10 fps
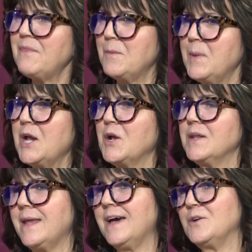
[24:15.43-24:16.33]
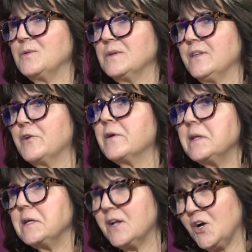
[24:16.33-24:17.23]
the parent know, you're going to
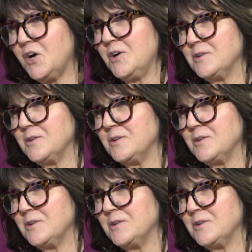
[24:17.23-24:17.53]
get a call.